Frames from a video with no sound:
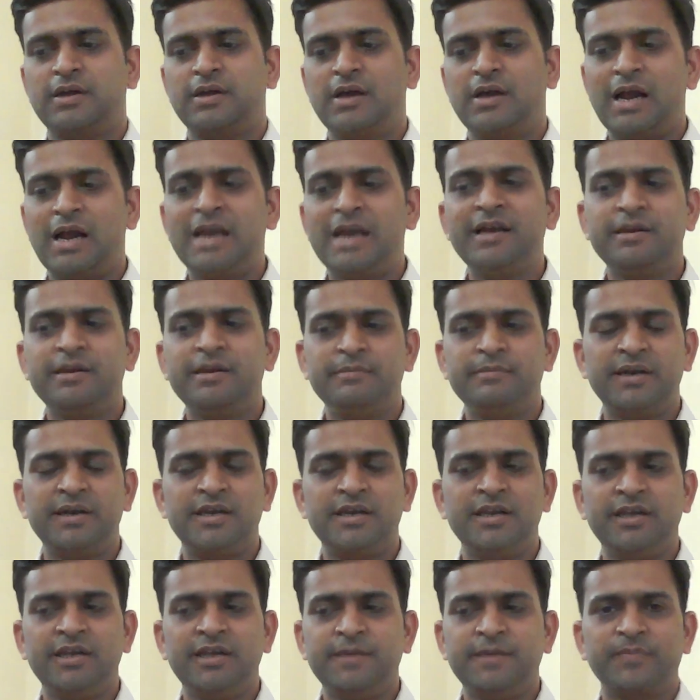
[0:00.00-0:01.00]

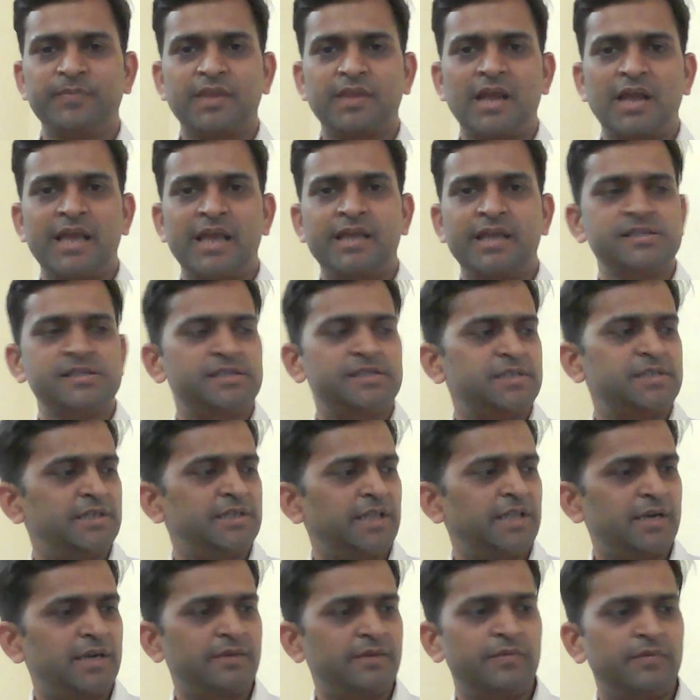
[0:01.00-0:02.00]
ultimately I can say
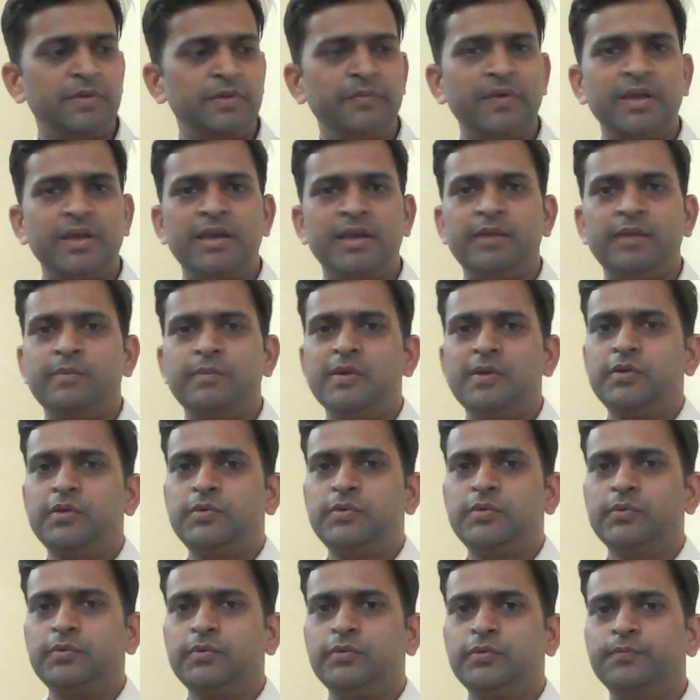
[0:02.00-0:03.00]
that we were able
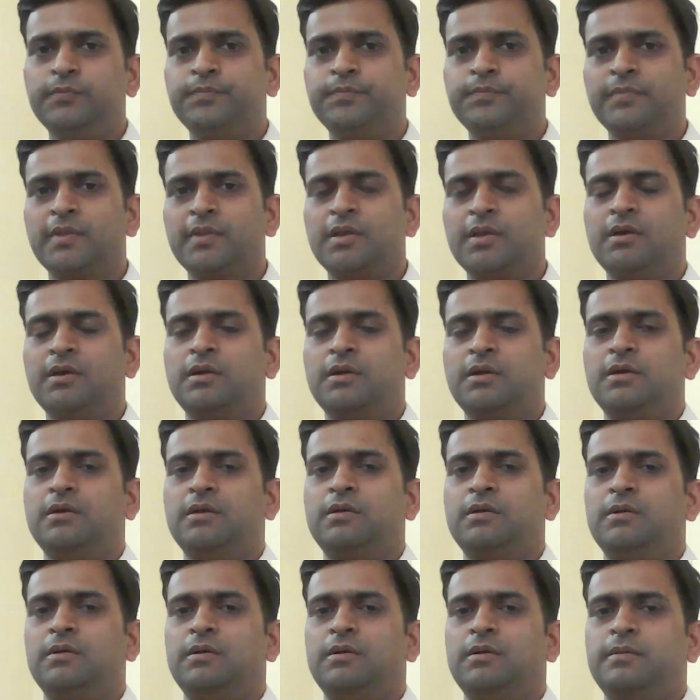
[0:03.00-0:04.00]
to
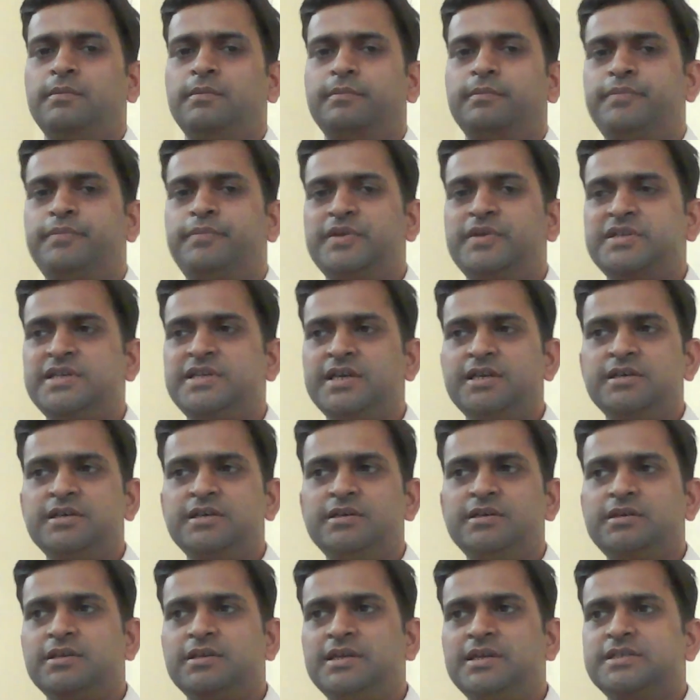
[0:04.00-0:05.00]
present
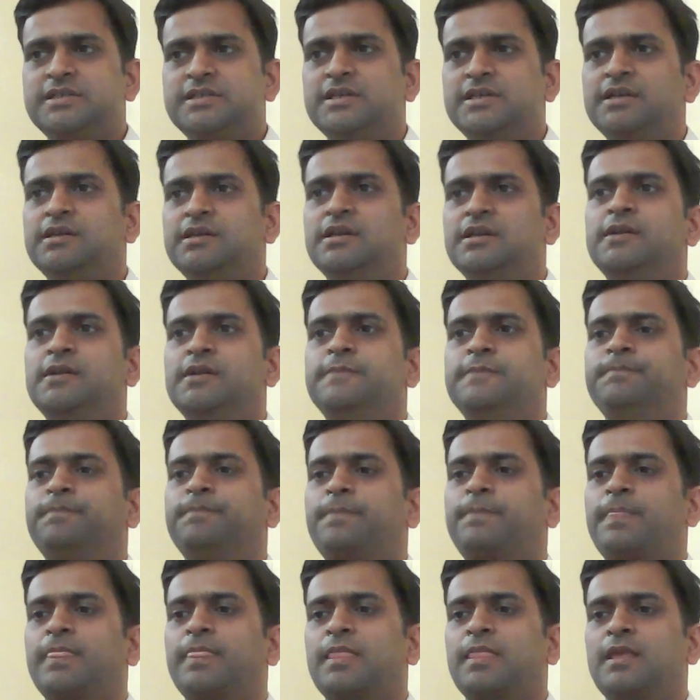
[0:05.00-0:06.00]
a signal
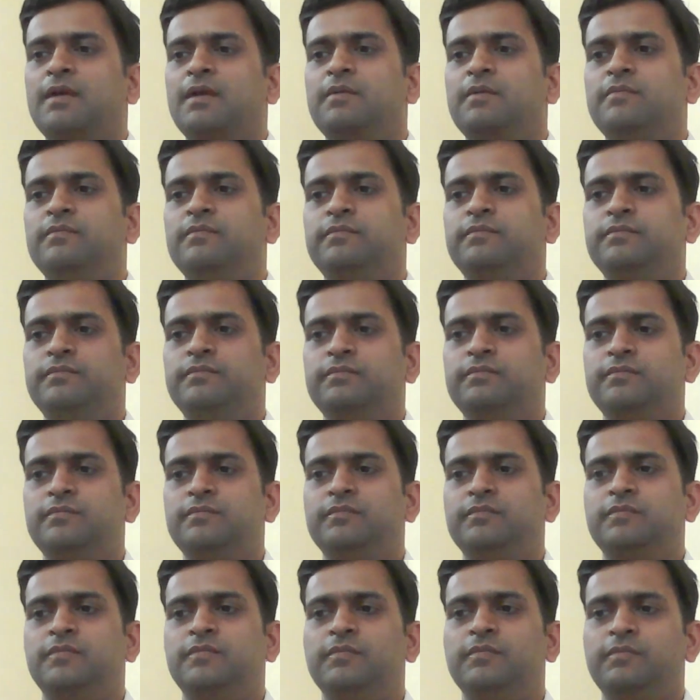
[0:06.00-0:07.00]

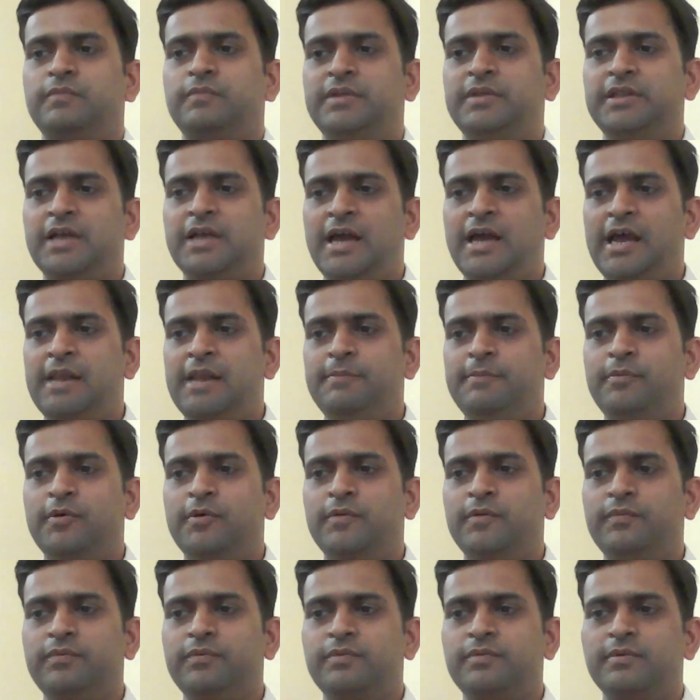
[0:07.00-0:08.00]
with the help of
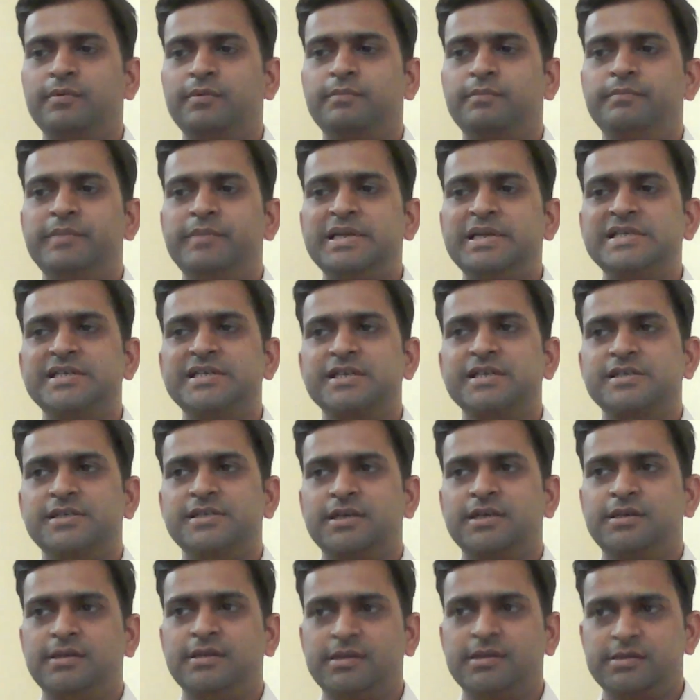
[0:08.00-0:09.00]
basic
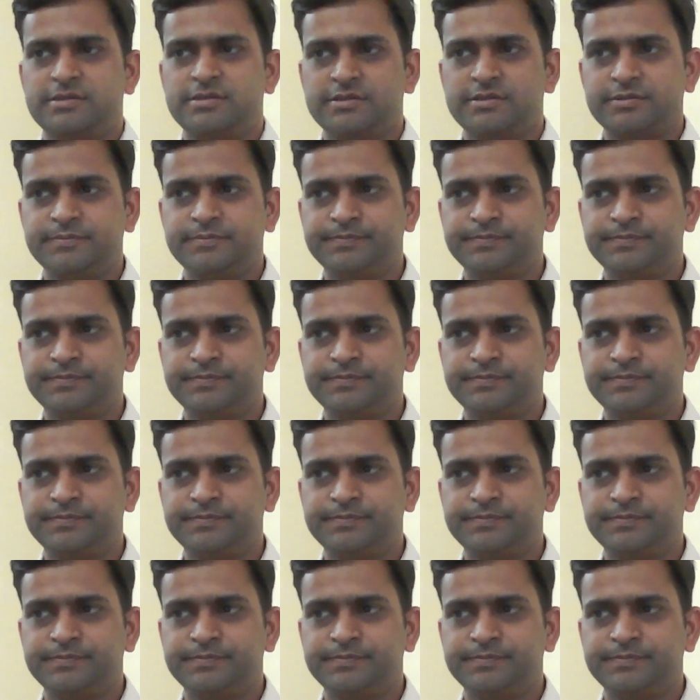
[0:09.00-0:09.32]
signals.